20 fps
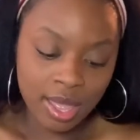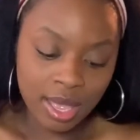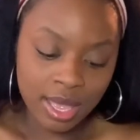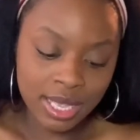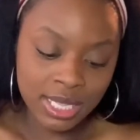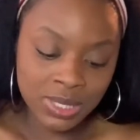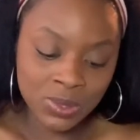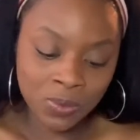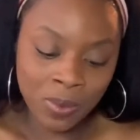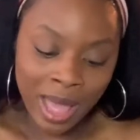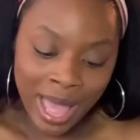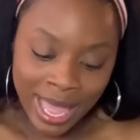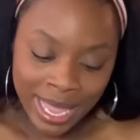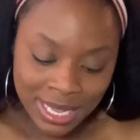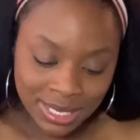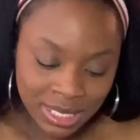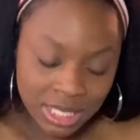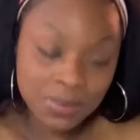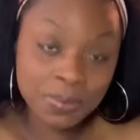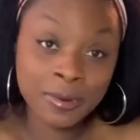Cause why
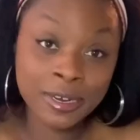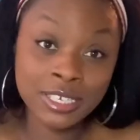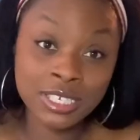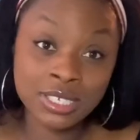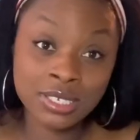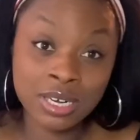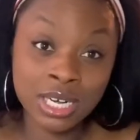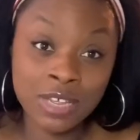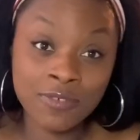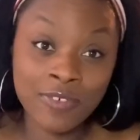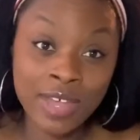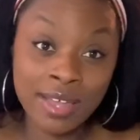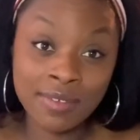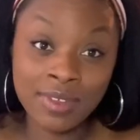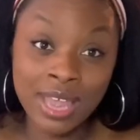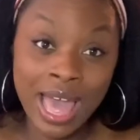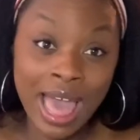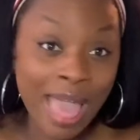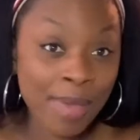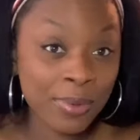is this brush thirty-five
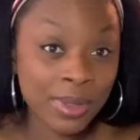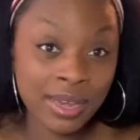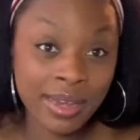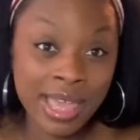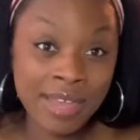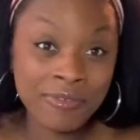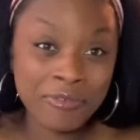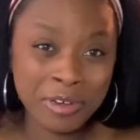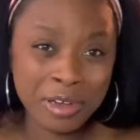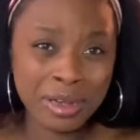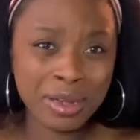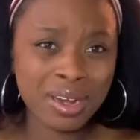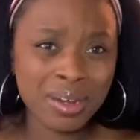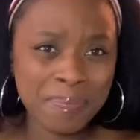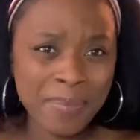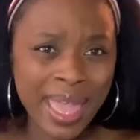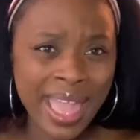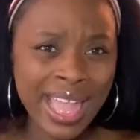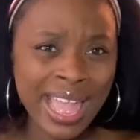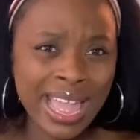dollars? I would never
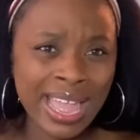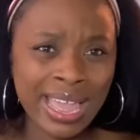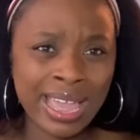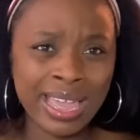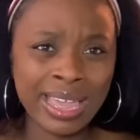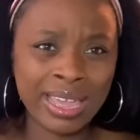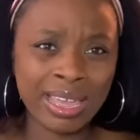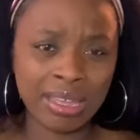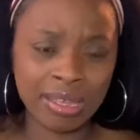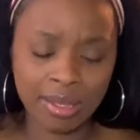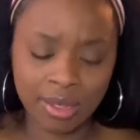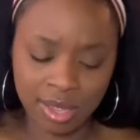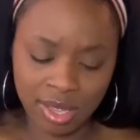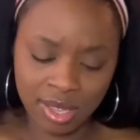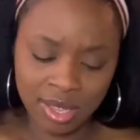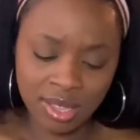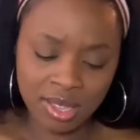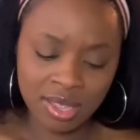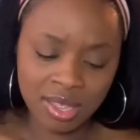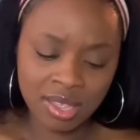pay
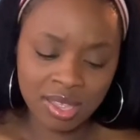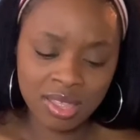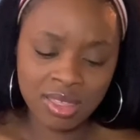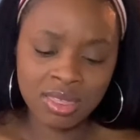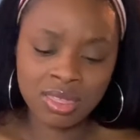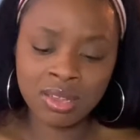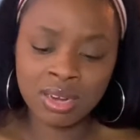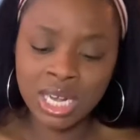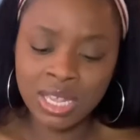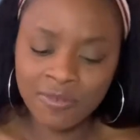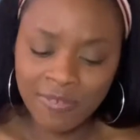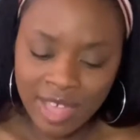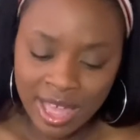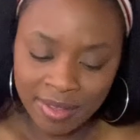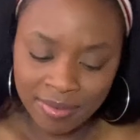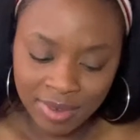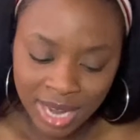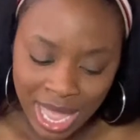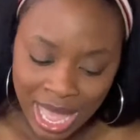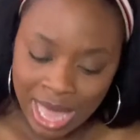
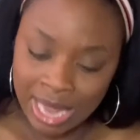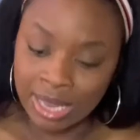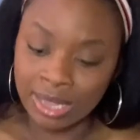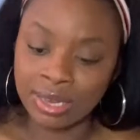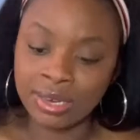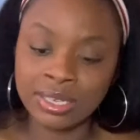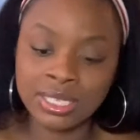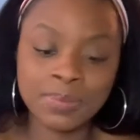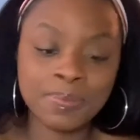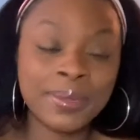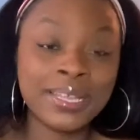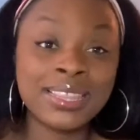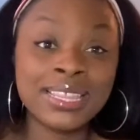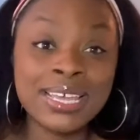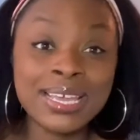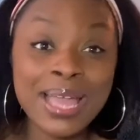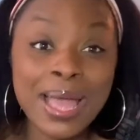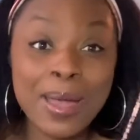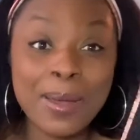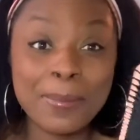thirty-five dollars, but
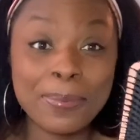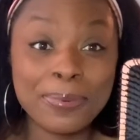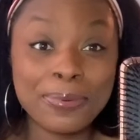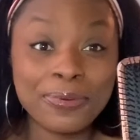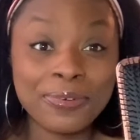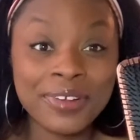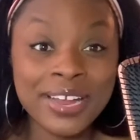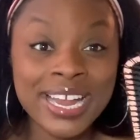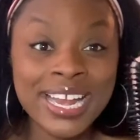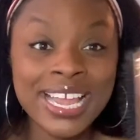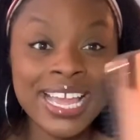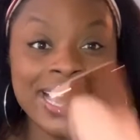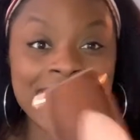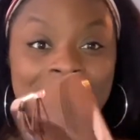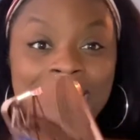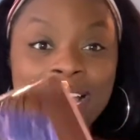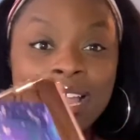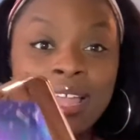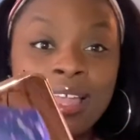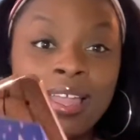look how
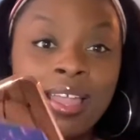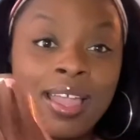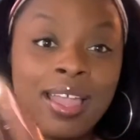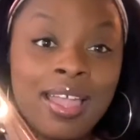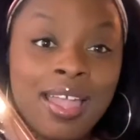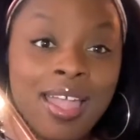pretty.